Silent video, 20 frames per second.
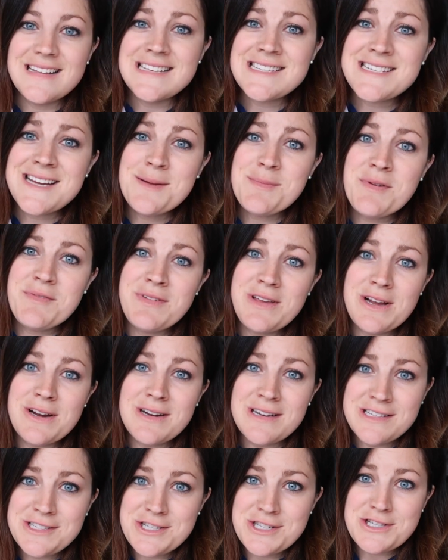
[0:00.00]
This time of
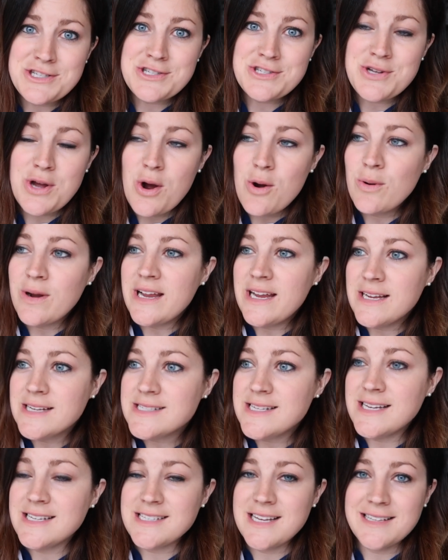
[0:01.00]
year, it's just so
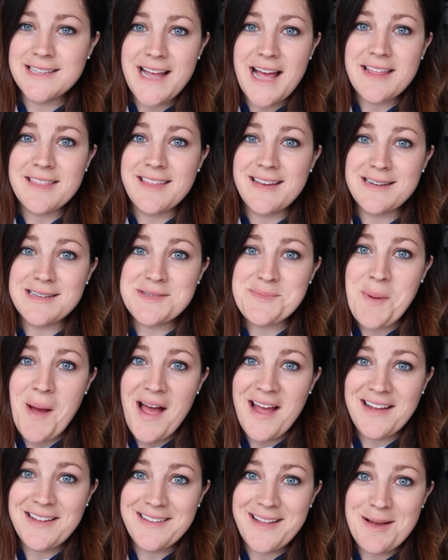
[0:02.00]
easy to let things
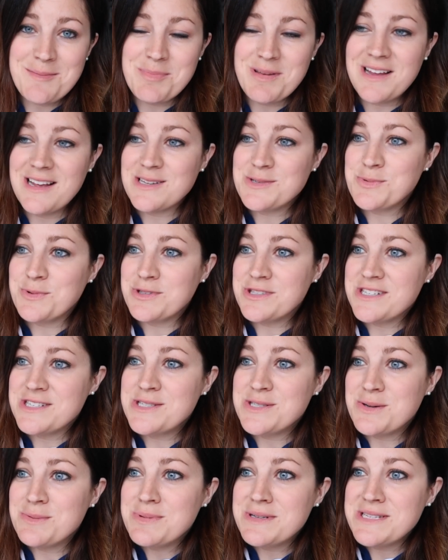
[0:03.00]
pile up because we're
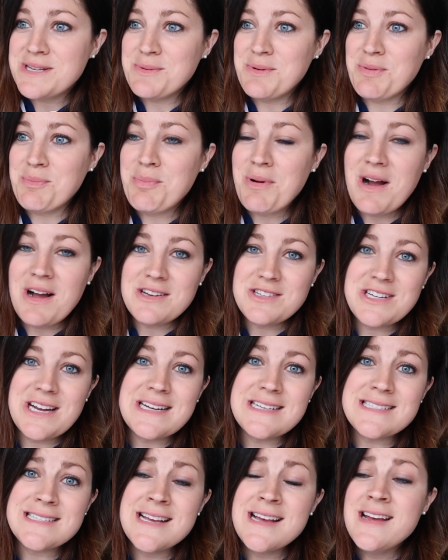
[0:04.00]
just so busy with
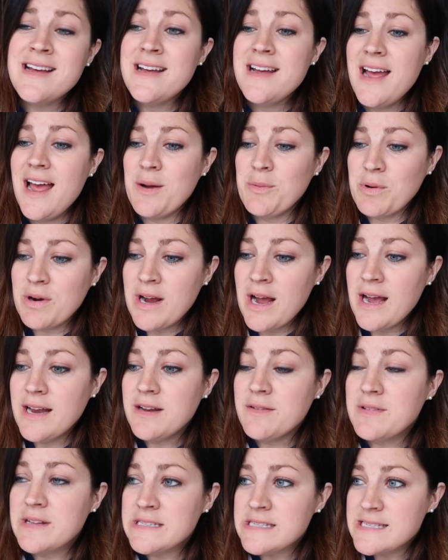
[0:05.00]
projects. And we're
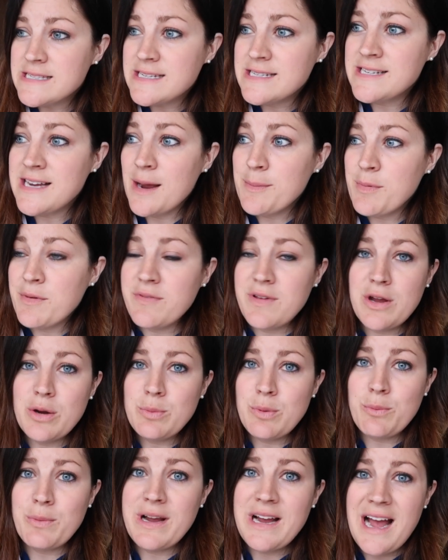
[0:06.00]
kind of, this is the time of
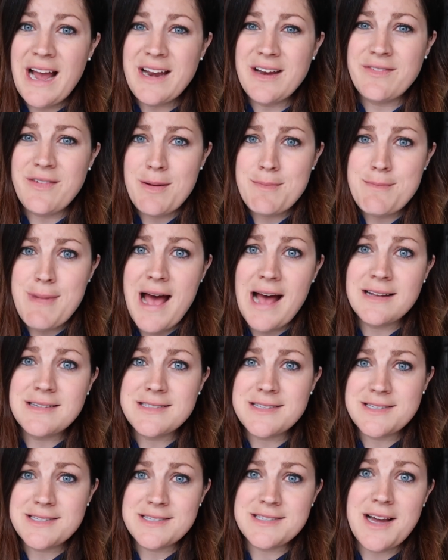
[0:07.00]
year when we kind of
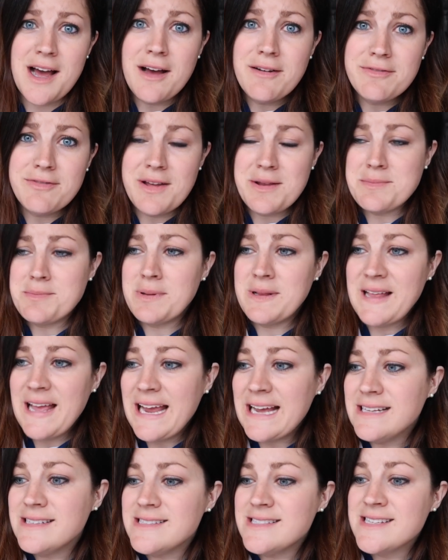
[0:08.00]
amass stuff and
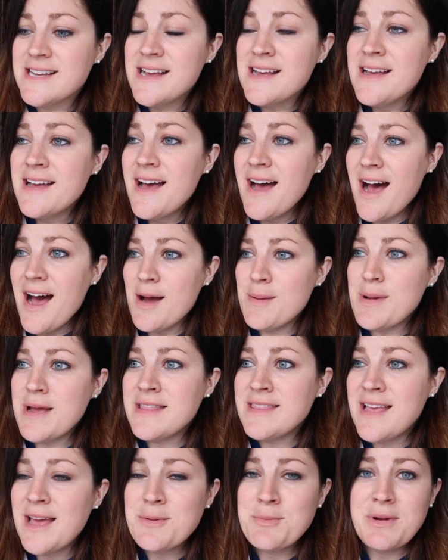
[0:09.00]
plants, um,
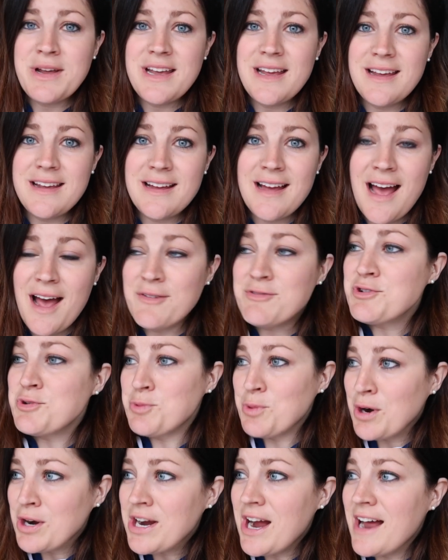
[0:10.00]
and then we have to
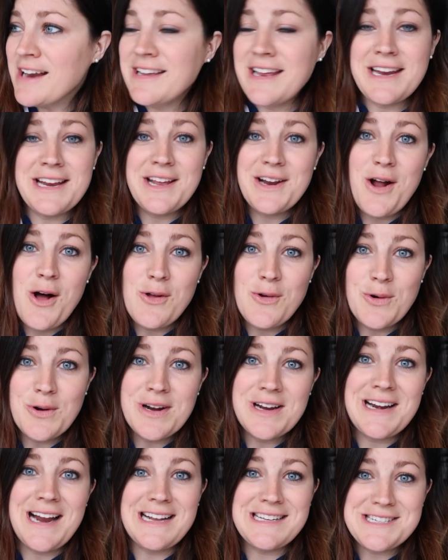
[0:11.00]
work on getting it all
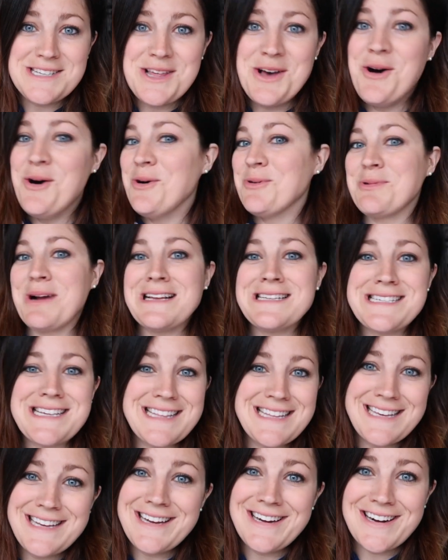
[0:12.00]
organized the whole rest
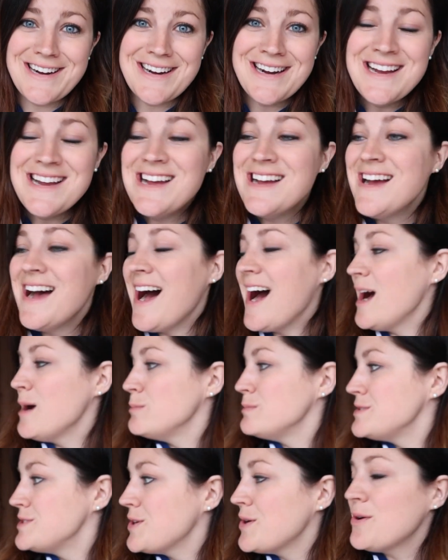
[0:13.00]
of the year.
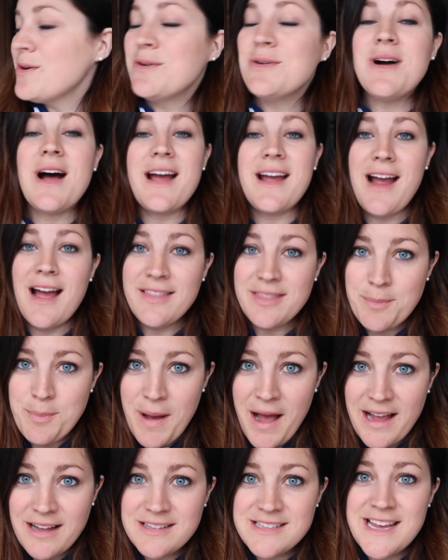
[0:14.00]
Um, so I got the
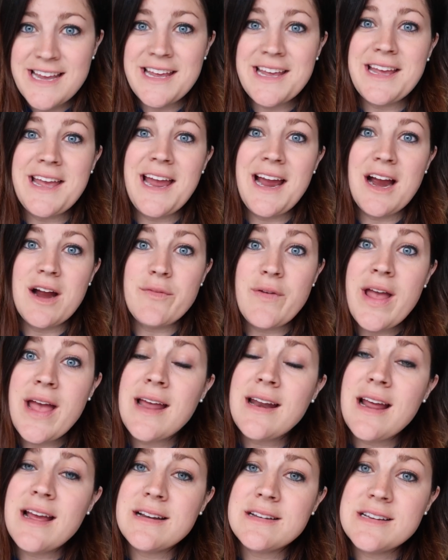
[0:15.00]
pile taken care of,
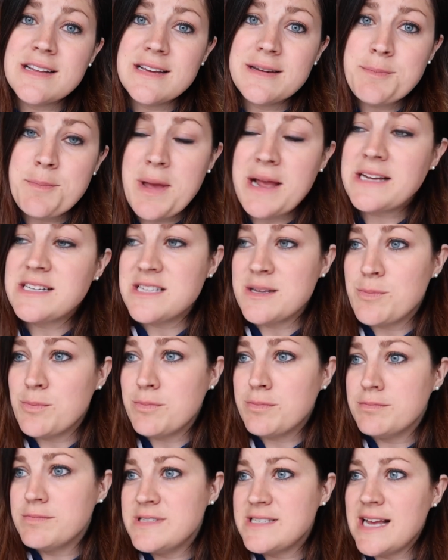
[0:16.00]
and I did make
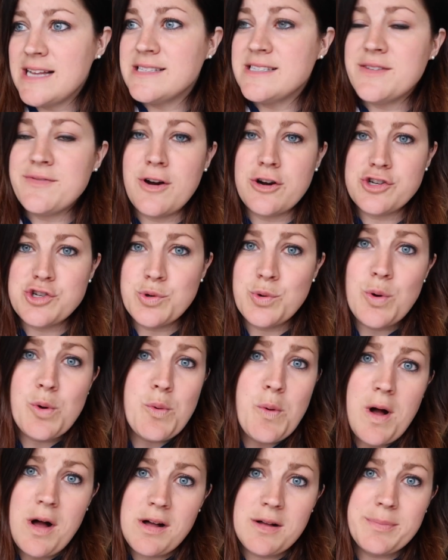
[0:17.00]
some sense of our
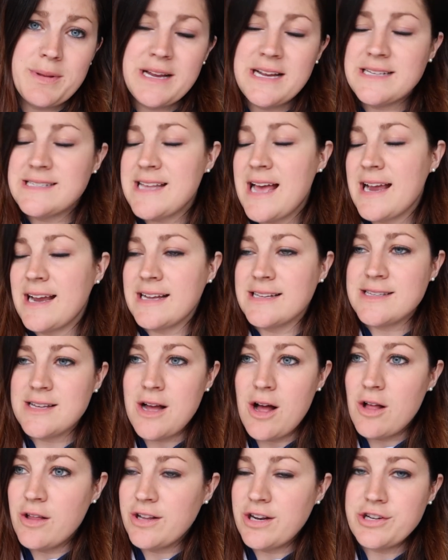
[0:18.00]
tool wall because that gets
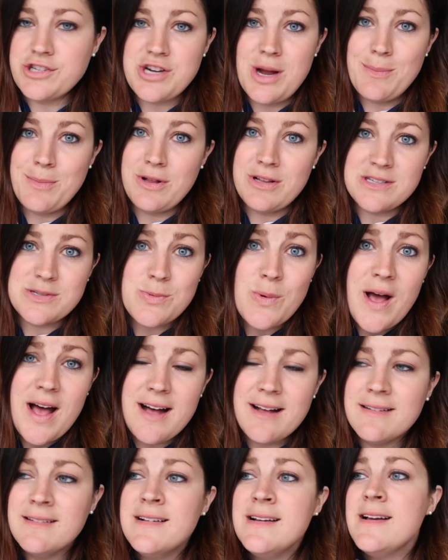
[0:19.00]
it all in a jumble as
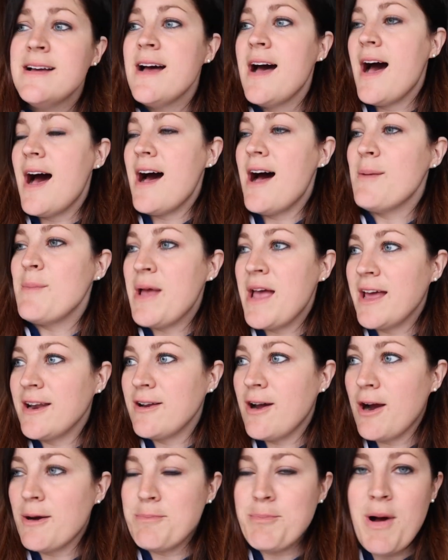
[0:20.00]
well, um,
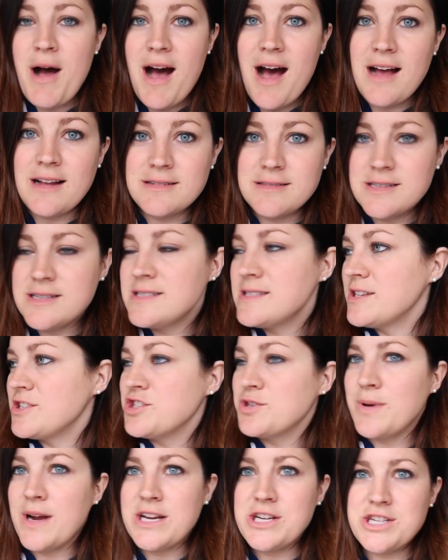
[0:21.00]
and our pot
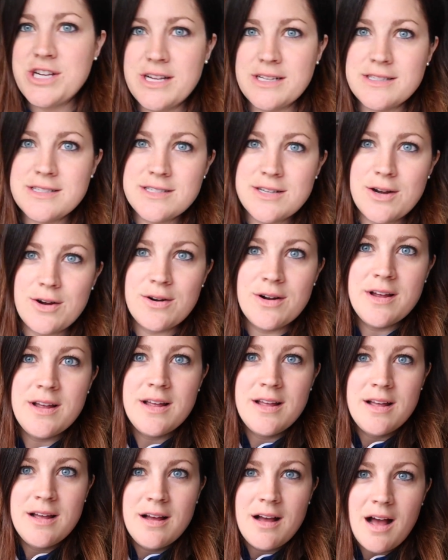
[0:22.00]
situation. So
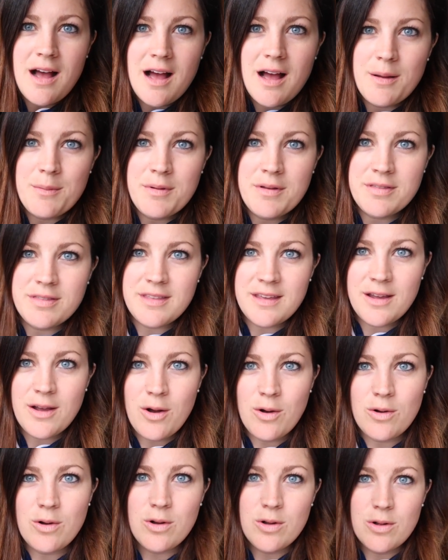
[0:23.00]
um, the
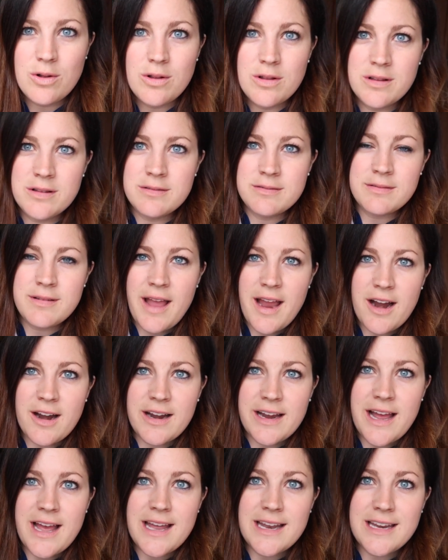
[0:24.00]
whole
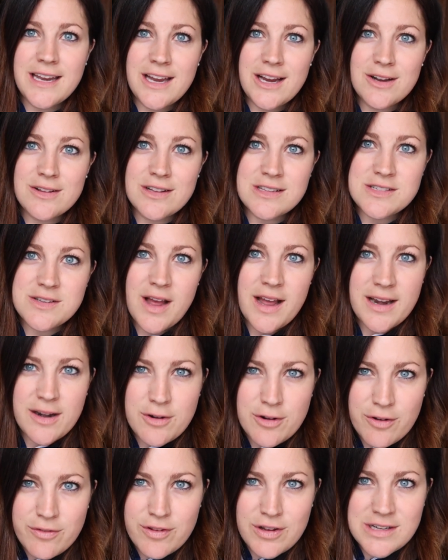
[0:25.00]
area in here that's, I
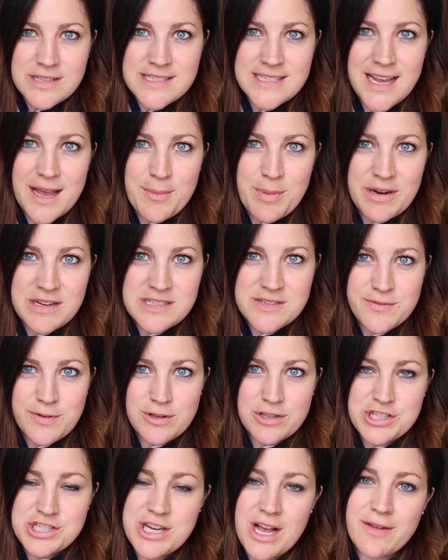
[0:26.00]
don't know if you can see it, but
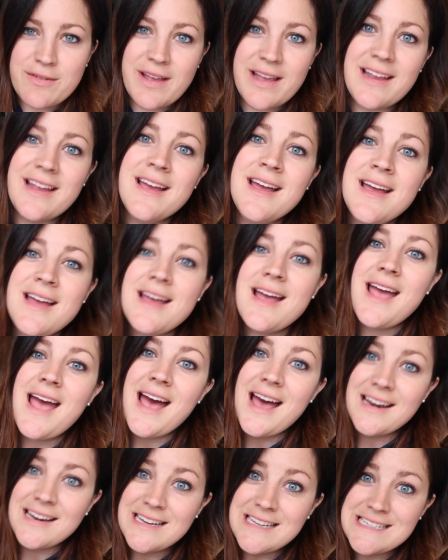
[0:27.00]
full of shelving
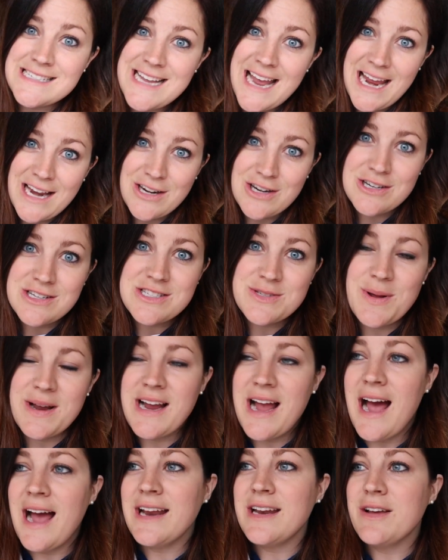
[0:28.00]
and containers. So I
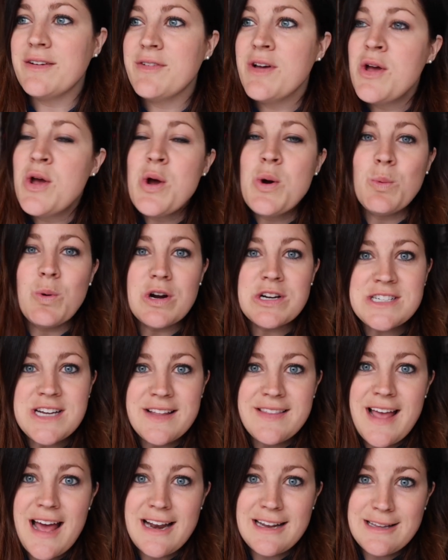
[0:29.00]
kind of worked
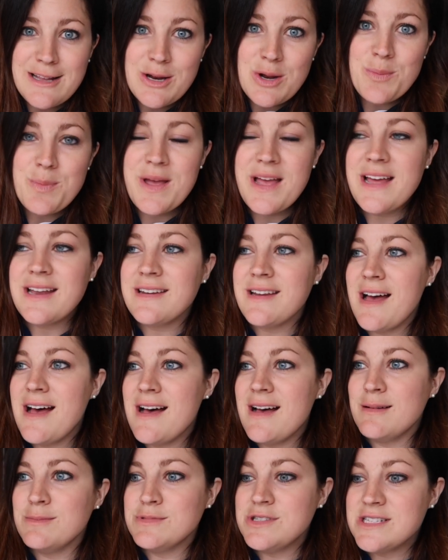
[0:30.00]
on that a little bit,
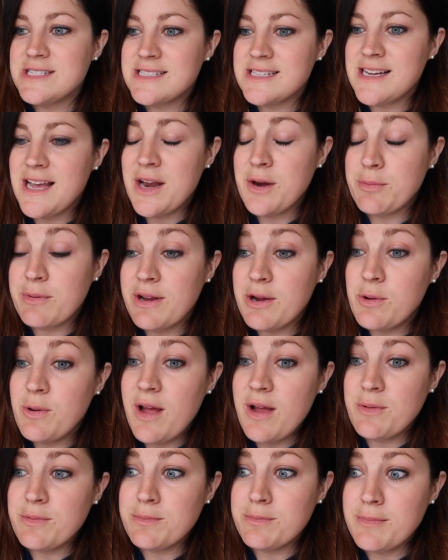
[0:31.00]
um, just to kind of
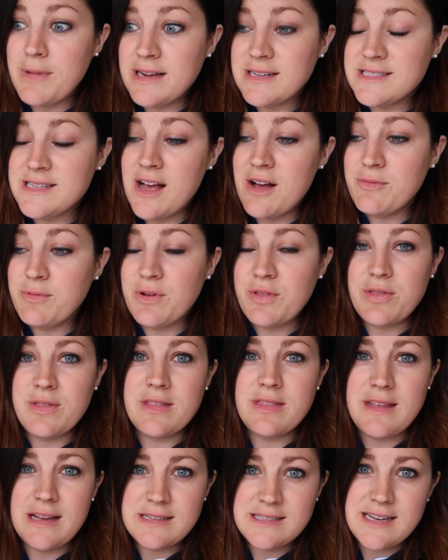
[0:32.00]
reacquaint myself with
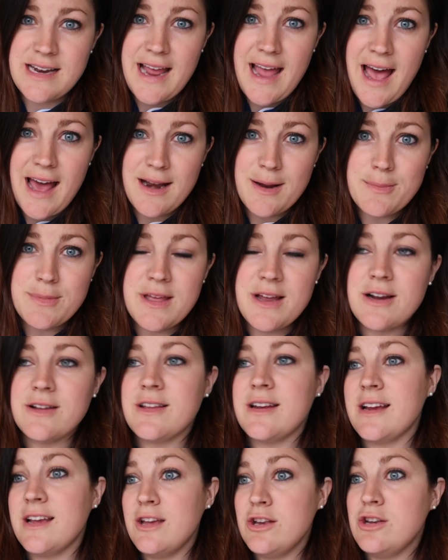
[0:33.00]
the things that I had up there
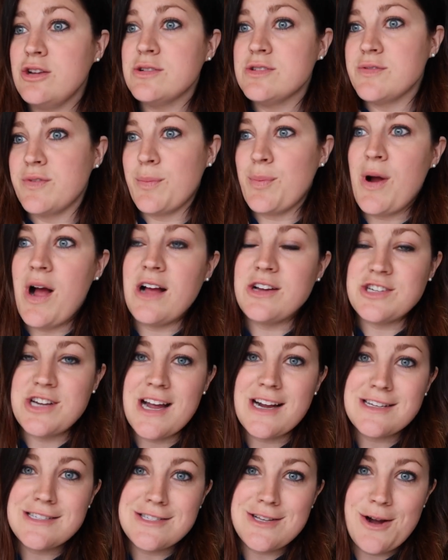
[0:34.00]
that I could use for
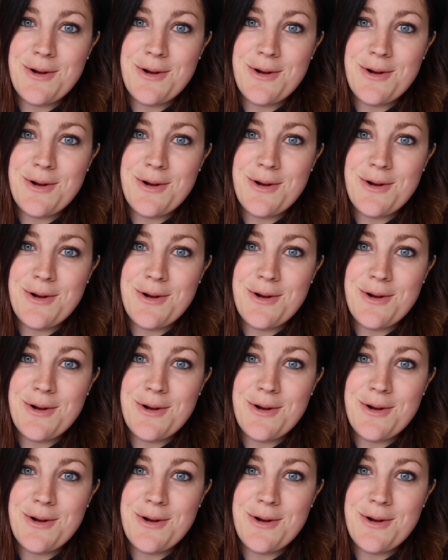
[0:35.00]
projects.